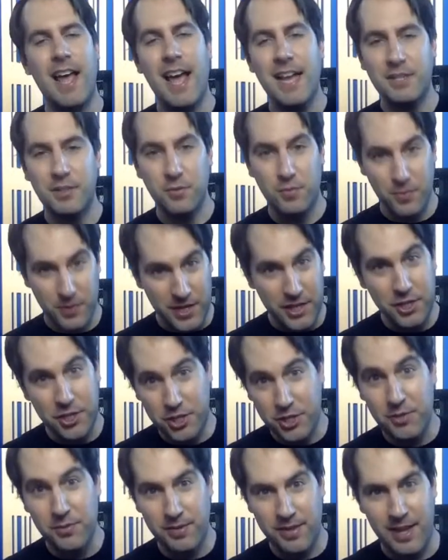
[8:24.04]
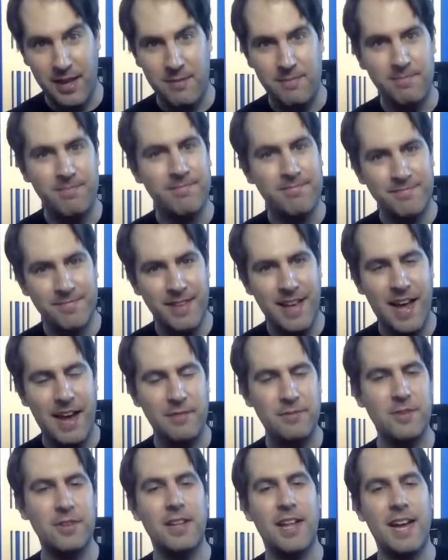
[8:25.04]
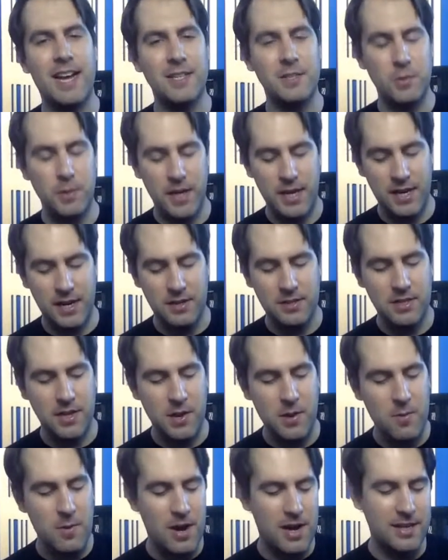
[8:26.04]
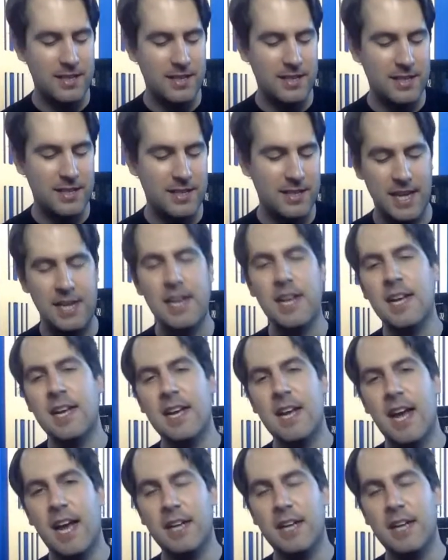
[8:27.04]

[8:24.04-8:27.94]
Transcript: I had to reshoot them after last week, and I'll tell you why in a second.